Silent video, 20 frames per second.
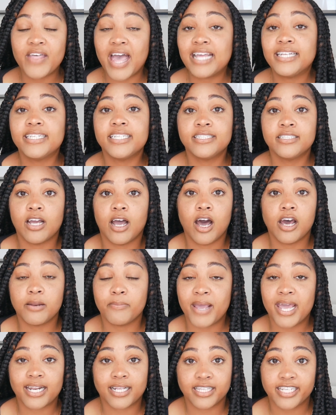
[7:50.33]
That didn't
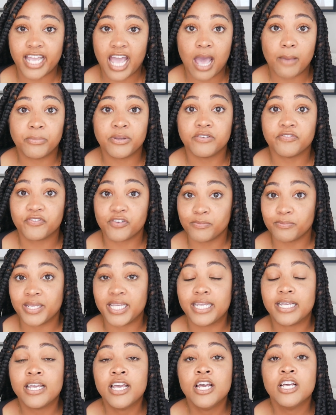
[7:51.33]
automatically happen for
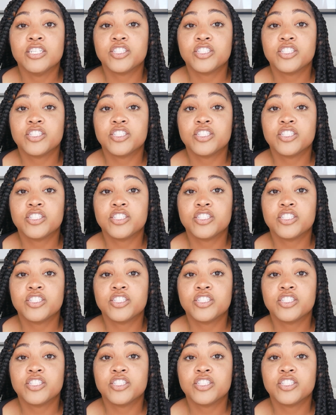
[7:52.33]
me.